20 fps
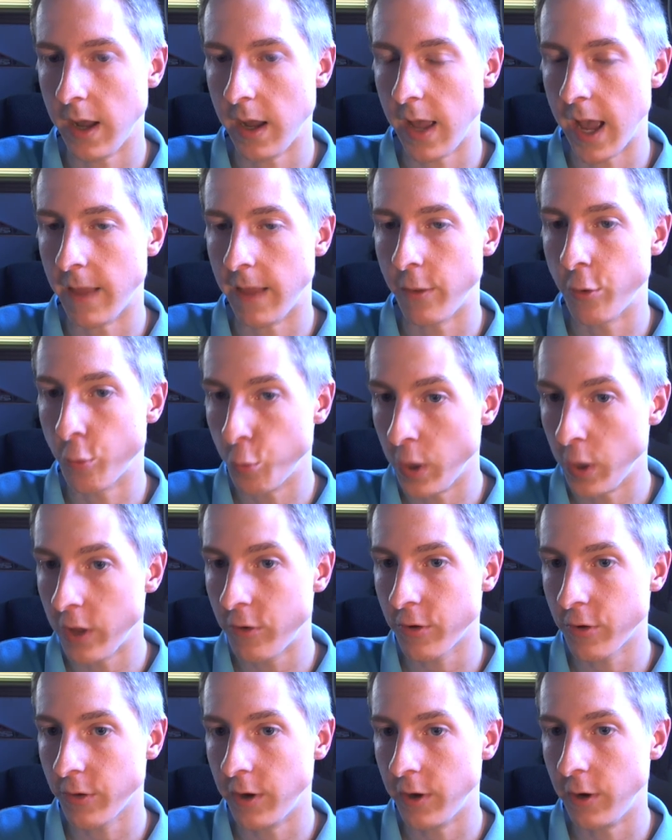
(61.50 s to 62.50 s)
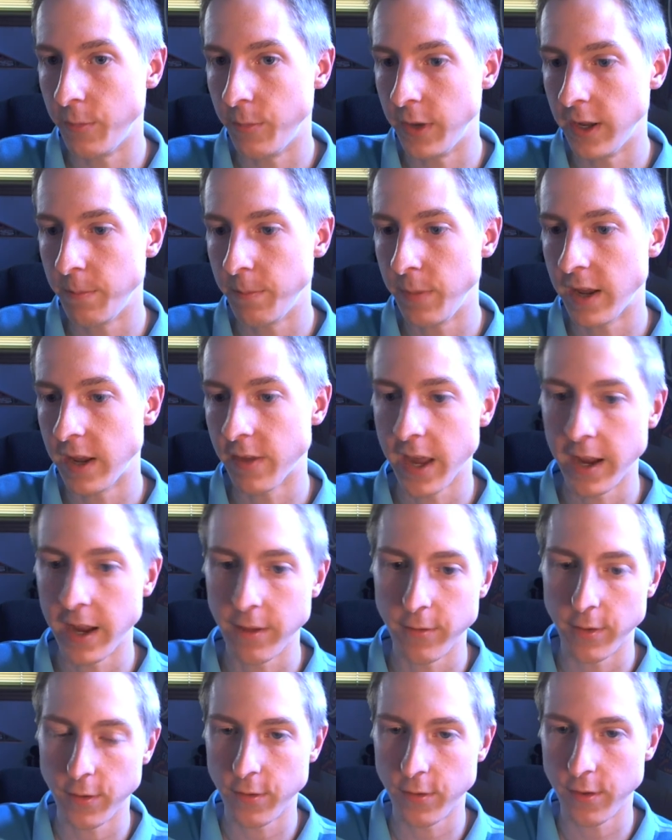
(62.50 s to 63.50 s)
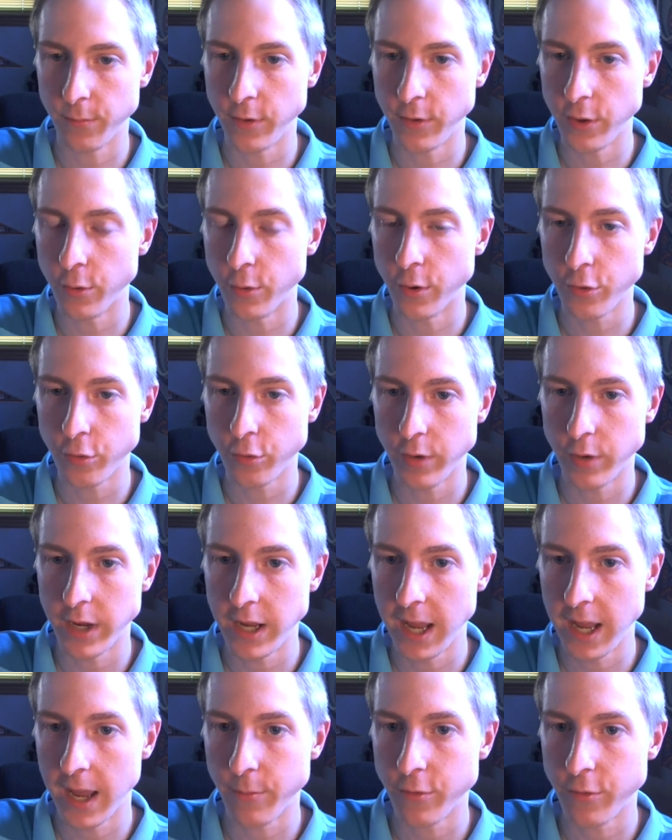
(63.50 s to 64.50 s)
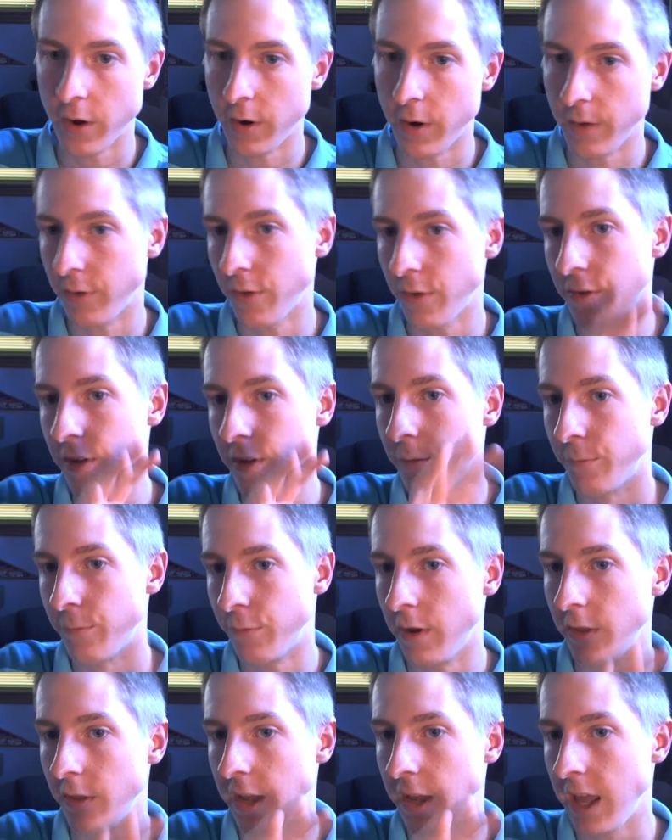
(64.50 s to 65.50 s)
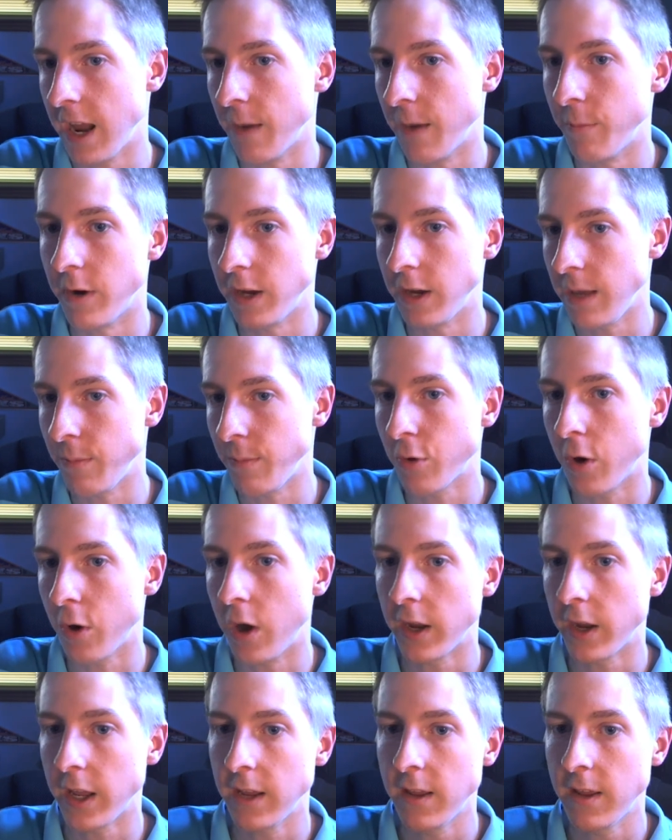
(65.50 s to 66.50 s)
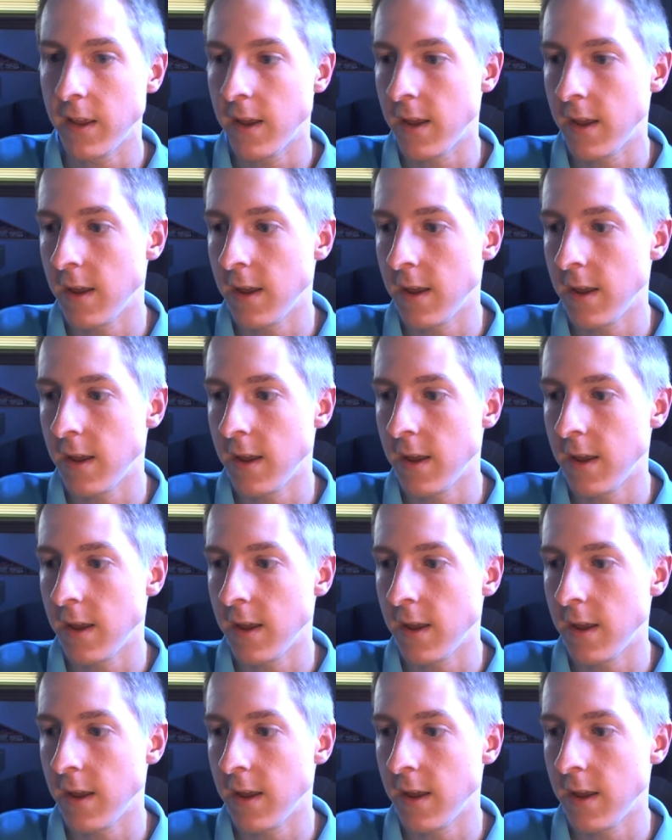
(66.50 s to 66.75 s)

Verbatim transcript: on Twitch a little bit because I can just simply do a screen capture. I don't have to sit in front of the camera and keep talking.